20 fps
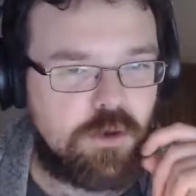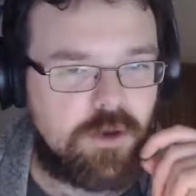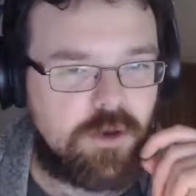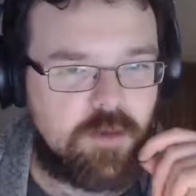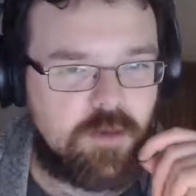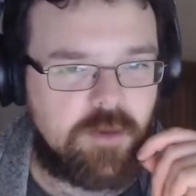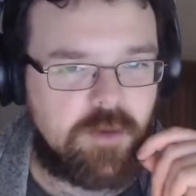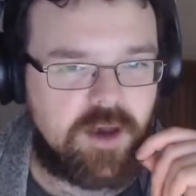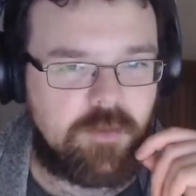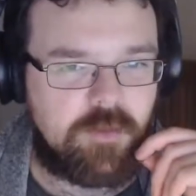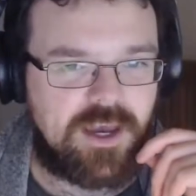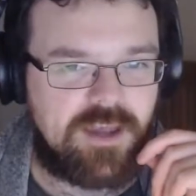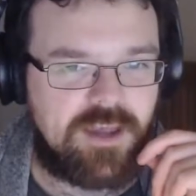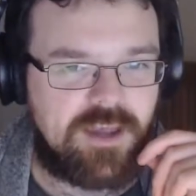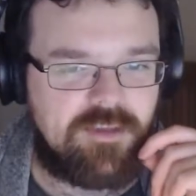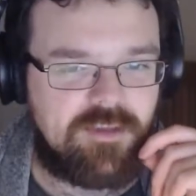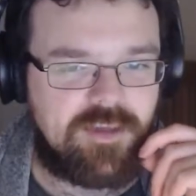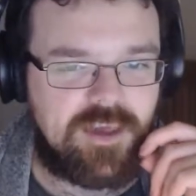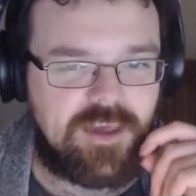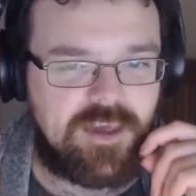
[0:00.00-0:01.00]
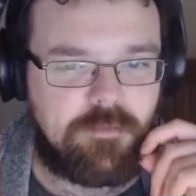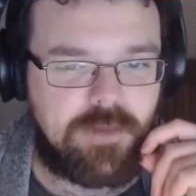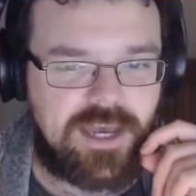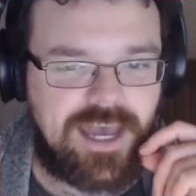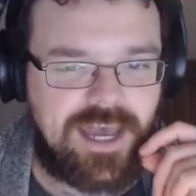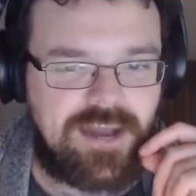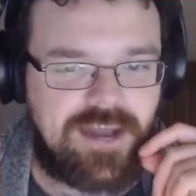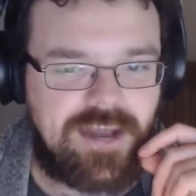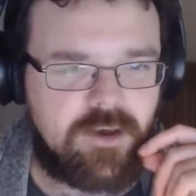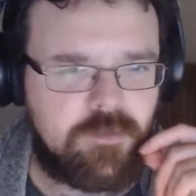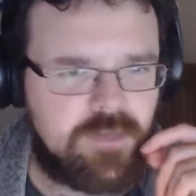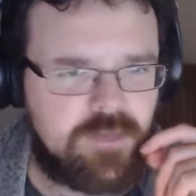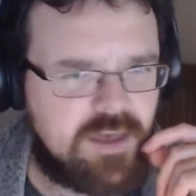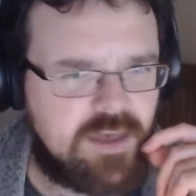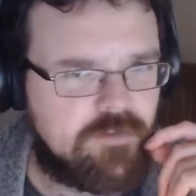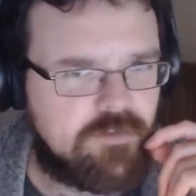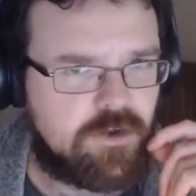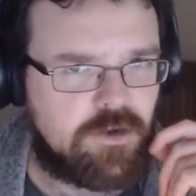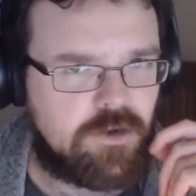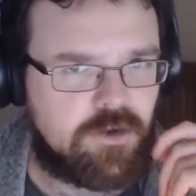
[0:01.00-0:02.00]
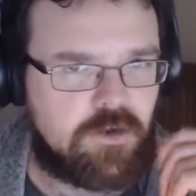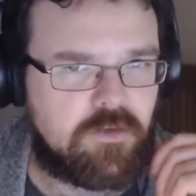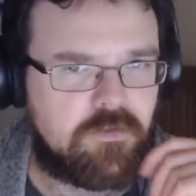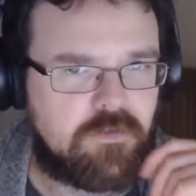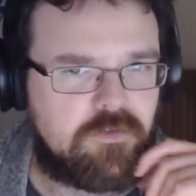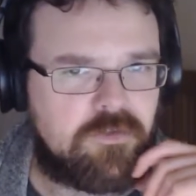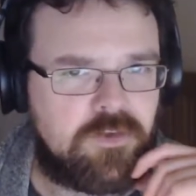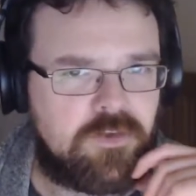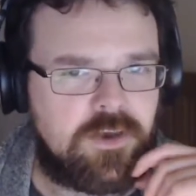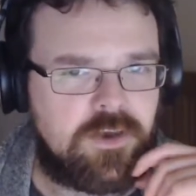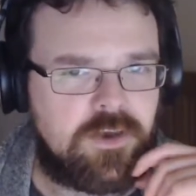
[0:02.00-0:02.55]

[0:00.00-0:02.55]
coming up against the Mechanicum, they've got a lot of